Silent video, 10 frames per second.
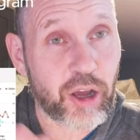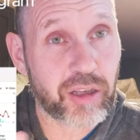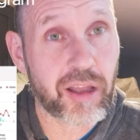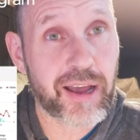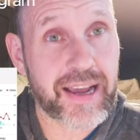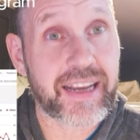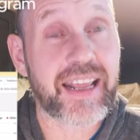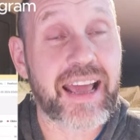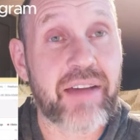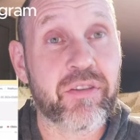online
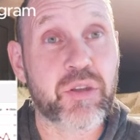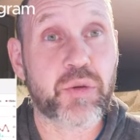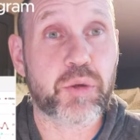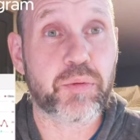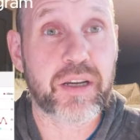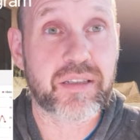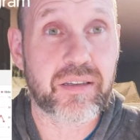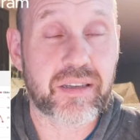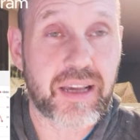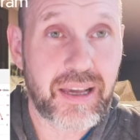and have a social
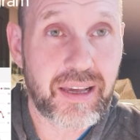presence.